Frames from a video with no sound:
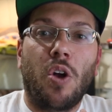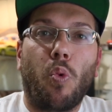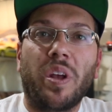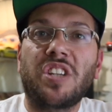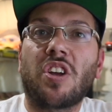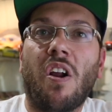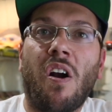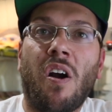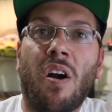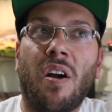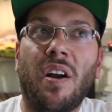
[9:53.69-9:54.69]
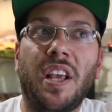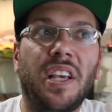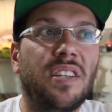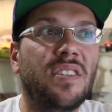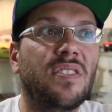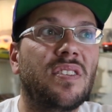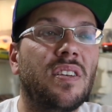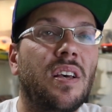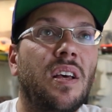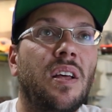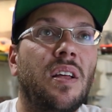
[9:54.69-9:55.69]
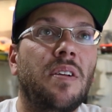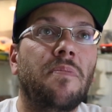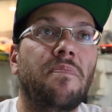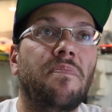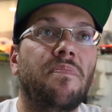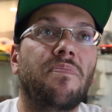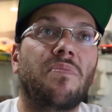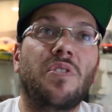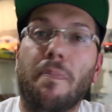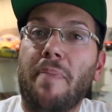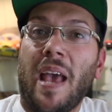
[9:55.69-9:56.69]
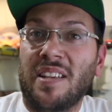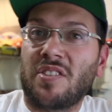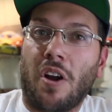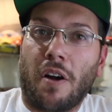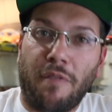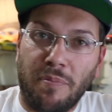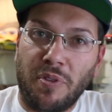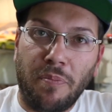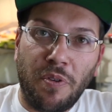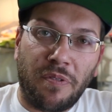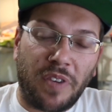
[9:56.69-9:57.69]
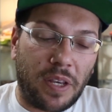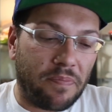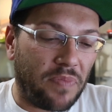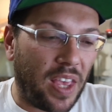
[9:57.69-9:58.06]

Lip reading: which car is the best car from the movie.